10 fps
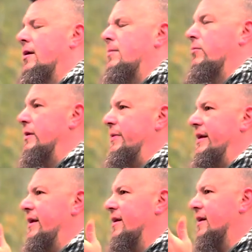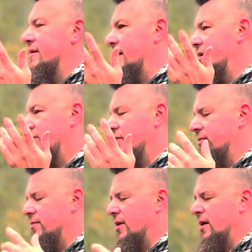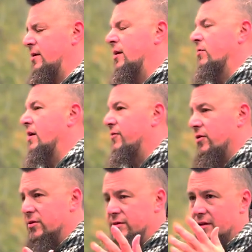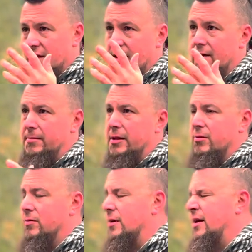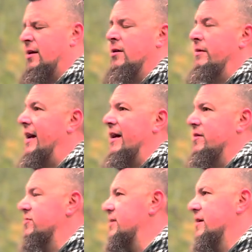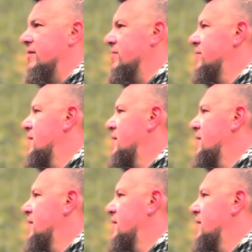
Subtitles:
we'd be eating, and from like what I've heard, you know, like we had those here.